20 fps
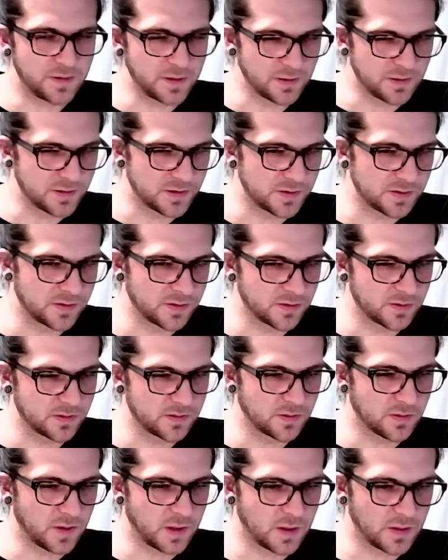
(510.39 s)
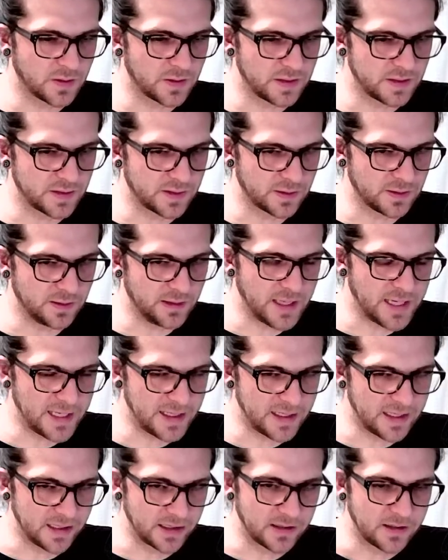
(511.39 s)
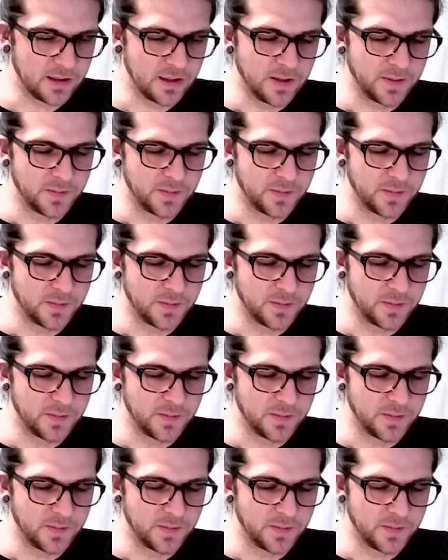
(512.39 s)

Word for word: those qualities are lacking,